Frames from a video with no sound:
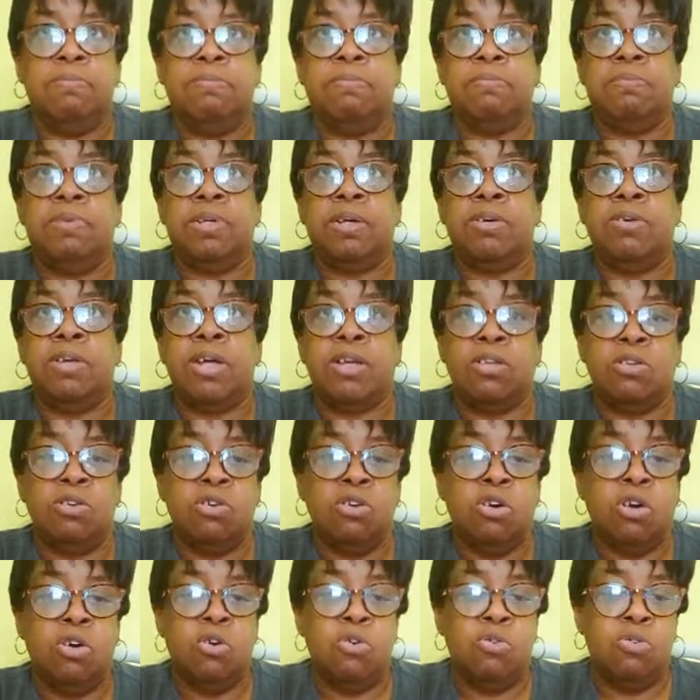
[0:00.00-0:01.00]
but I'd like to
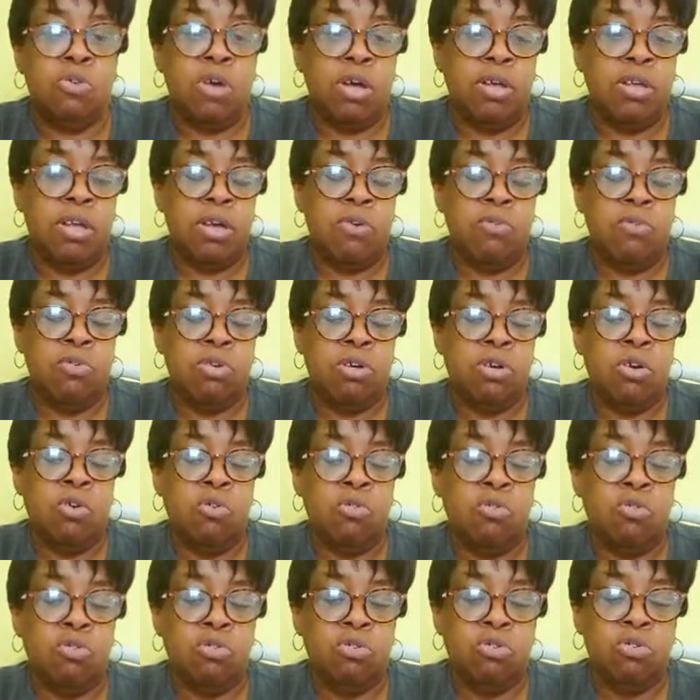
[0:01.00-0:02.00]
go. And I want to
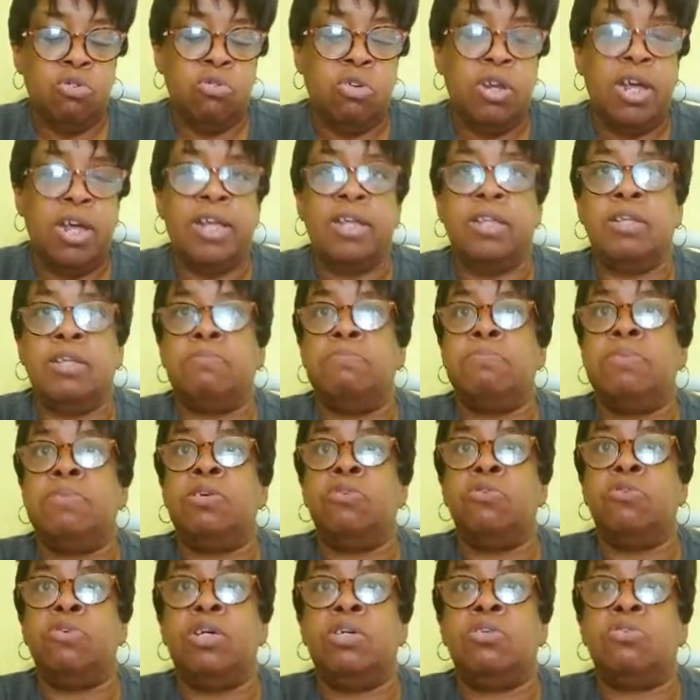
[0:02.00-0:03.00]
go to a lot of the
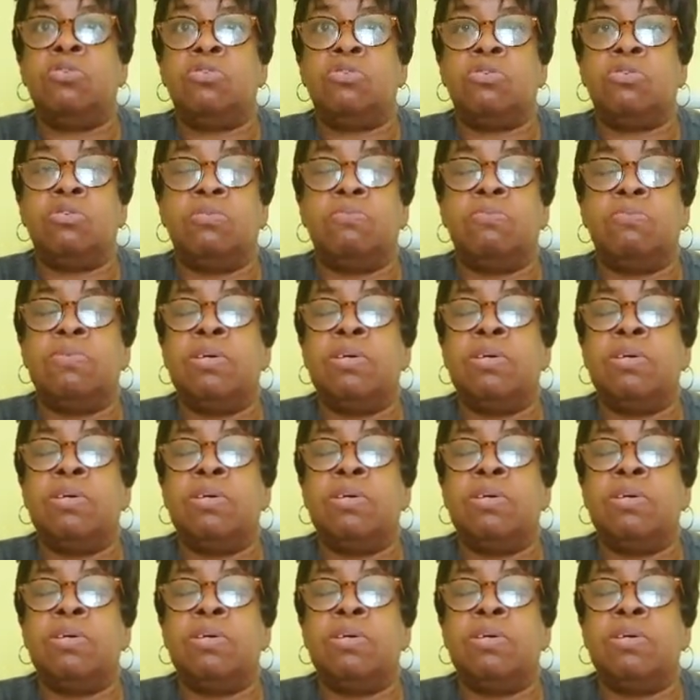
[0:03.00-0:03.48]
Middle Eastern,